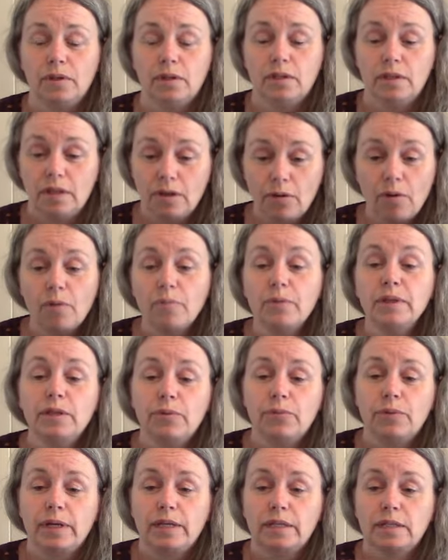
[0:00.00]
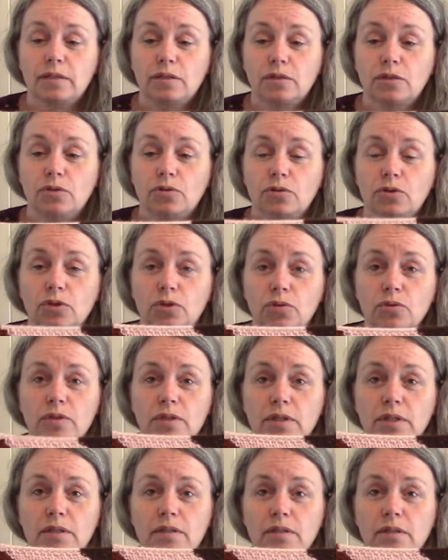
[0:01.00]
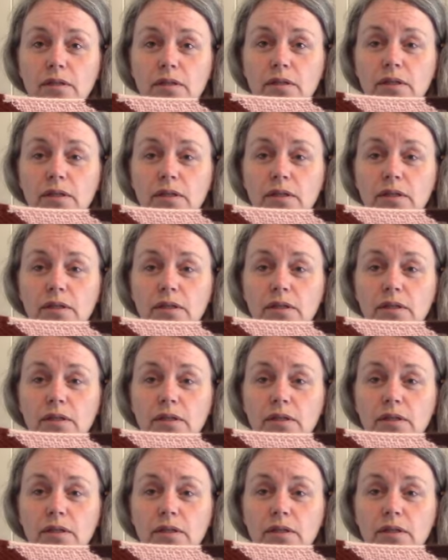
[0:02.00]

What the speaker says: there are many ways you can use this